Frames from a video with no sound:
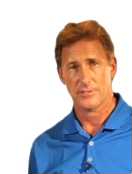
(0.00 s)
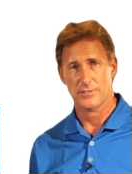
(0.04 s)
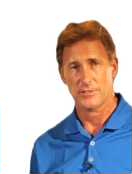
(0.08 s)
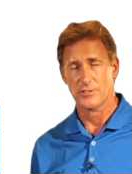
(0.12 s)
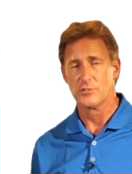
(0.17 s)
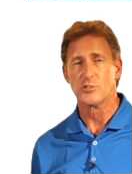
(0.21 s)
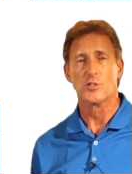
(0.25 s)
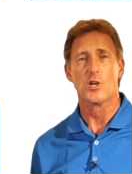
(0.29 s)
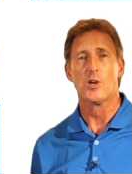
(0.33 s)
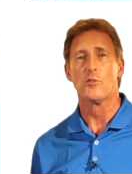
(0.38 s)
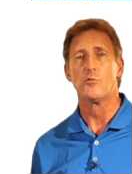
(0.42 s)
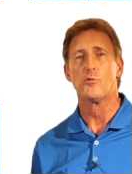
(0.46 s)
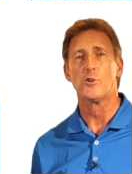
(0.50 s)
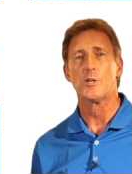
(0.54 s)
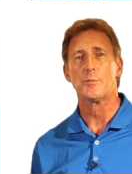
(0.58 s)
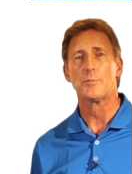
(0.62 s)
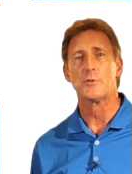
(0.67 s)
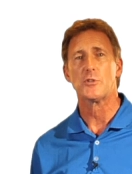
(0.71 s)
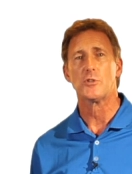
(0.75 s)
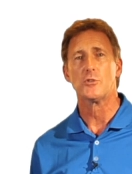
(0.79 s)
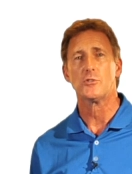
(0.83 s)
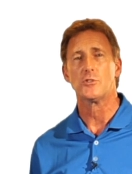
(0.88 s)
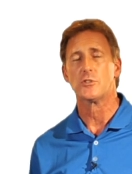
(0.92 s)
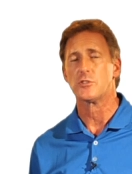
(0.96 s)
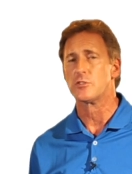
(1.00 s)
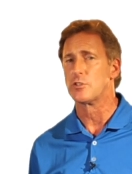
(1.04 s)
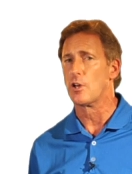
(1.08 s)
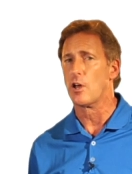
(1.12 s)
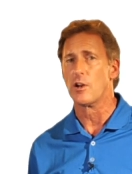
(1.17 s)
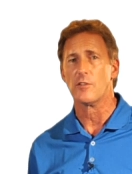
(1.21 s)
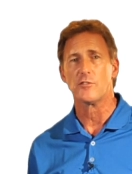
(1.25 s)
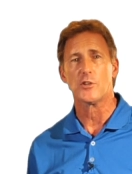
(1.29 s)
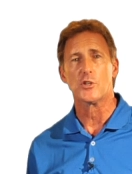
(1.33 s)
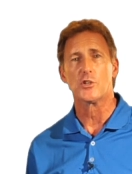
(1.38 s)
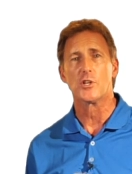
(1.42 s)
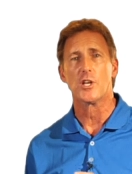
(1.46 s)
The software produces
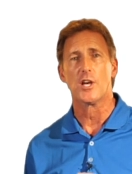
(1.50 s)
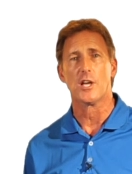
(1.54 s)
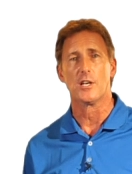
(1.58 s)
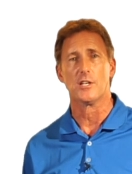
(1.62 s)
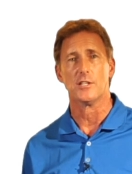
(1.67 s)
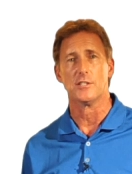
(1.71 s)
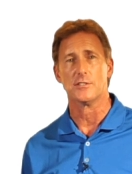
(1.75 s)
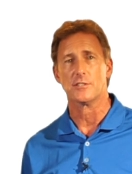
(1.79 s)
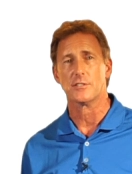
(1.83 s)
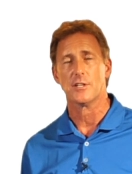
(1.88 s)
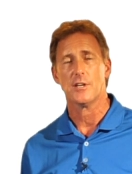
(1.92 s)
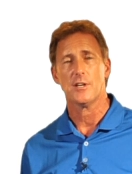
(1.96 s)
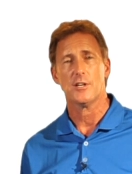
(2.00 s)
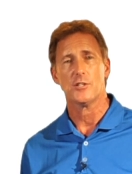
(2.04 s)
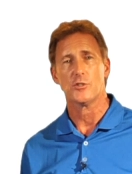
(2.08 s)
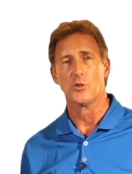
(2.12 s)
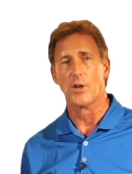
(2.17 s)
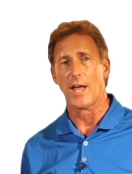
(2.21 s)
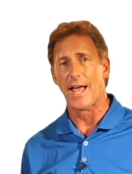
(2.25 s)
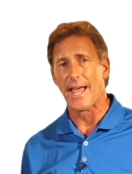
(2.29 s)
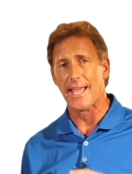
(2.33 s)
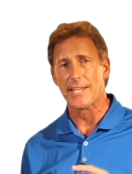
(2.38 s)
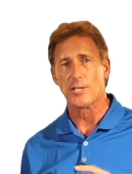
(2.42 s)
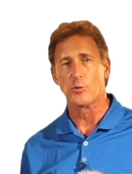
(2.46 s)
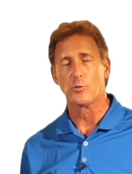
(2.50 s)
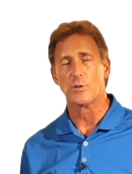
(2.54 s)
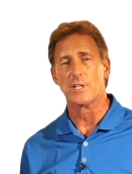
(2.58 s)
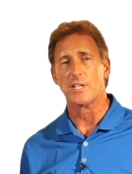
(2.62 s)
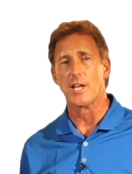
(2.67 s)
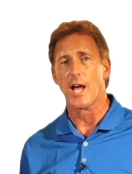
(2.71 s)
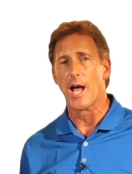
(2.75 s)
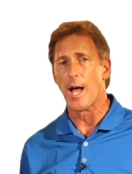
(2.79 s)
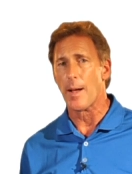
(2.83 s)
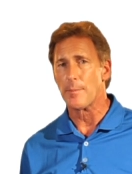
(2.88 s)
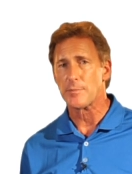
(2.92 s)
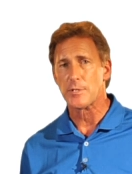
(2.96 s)
all of your cutlists to accurately
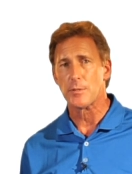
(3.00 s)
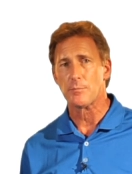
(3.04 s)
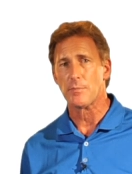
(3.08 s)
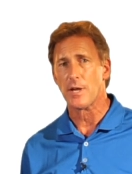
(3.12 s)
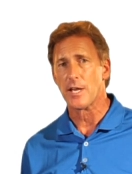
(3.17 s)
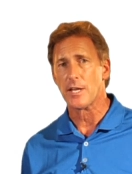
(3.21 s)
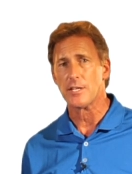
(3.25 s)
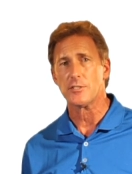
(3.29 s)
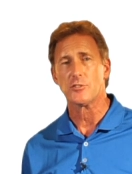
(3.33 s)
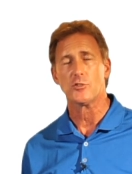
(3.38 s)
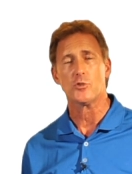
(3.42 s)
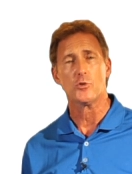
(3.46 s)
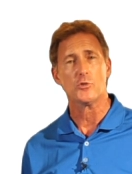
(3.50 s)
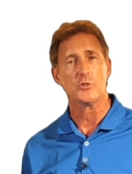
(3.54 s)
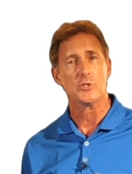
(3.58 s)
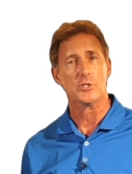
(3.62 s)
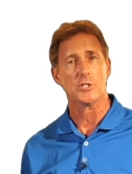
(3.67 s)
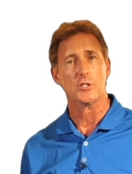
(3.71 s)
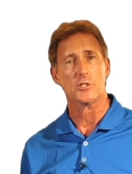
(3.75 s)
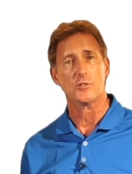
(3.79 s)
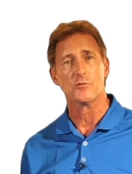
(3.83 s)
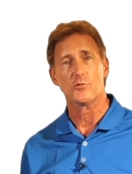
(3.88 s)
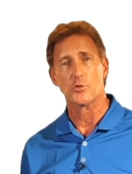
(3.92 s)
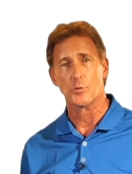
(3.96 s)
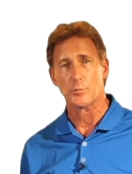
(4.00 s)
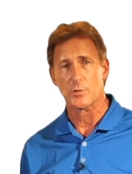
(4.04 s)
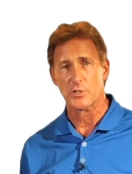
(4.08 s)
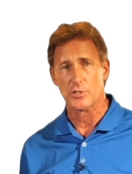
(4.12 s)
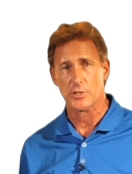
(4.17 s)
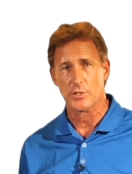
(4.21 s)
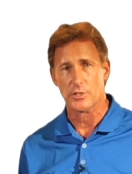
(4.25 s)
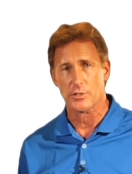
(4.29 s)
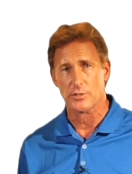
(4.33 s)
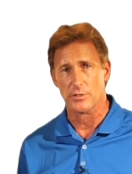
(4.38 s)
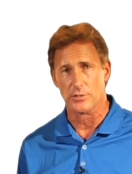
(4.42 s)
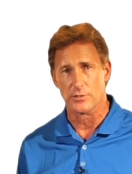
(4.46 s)
optimize your yield for
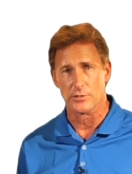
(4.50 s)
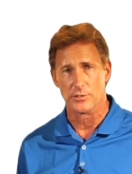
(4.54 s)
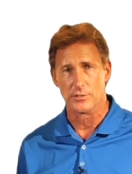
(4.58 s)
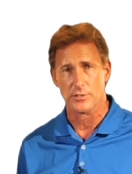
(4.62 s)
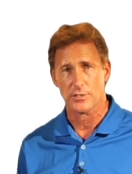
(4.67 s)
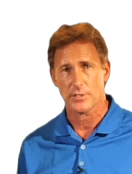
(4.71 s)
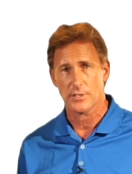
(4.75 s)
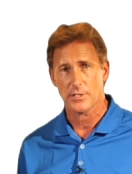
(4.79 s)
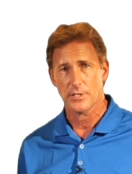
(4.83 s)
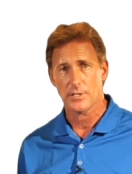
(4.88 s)
materials.